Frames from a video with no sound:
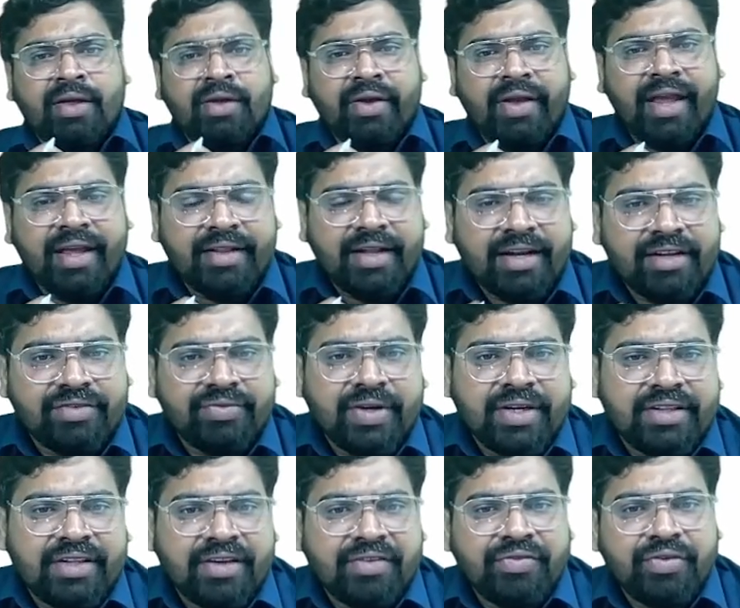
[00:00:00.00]
Okay, that is one
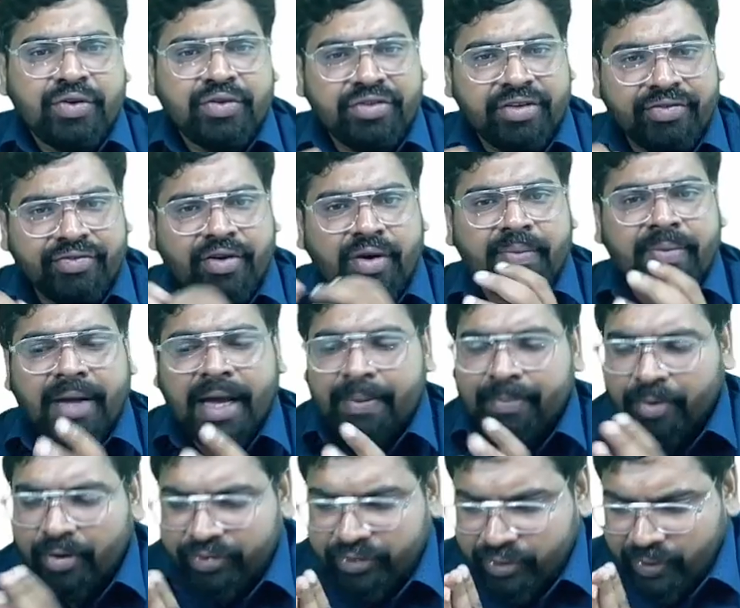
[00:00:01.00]
thing, fusiform type
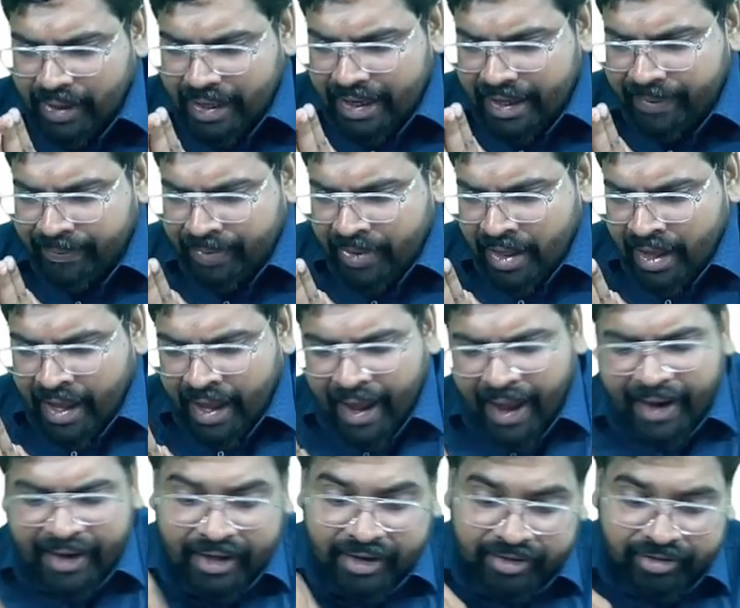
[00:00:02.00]
of swelling,
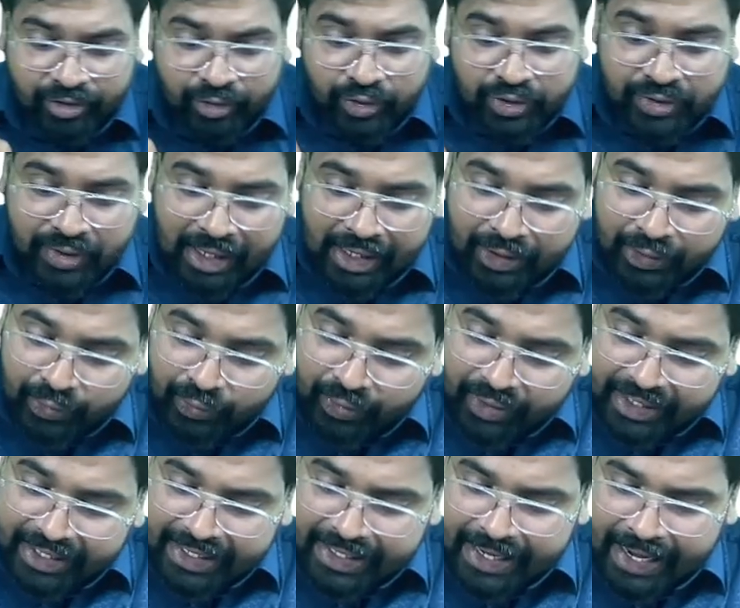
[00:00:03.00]
and it is usually
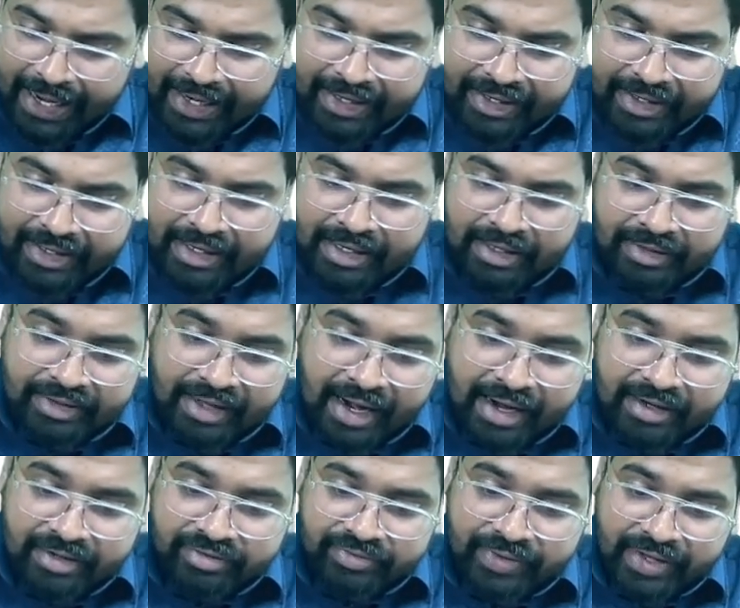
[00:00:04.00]
unilateral.
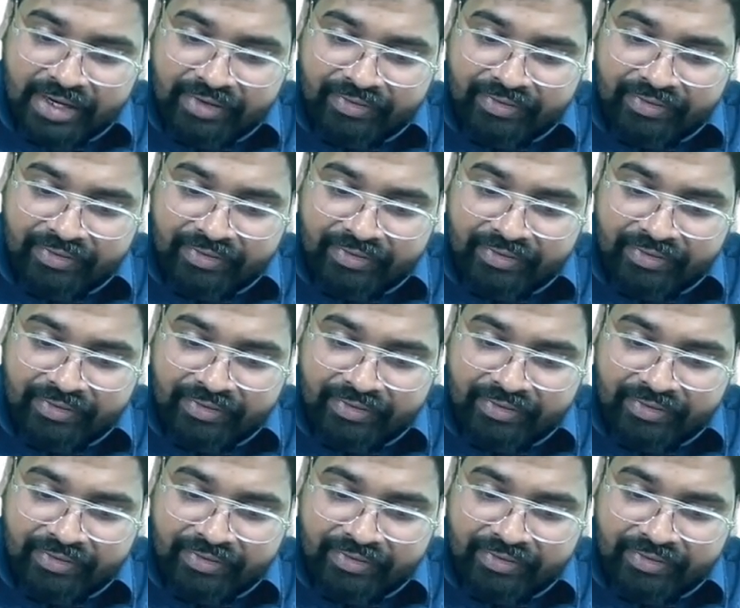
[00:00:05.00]
That is very,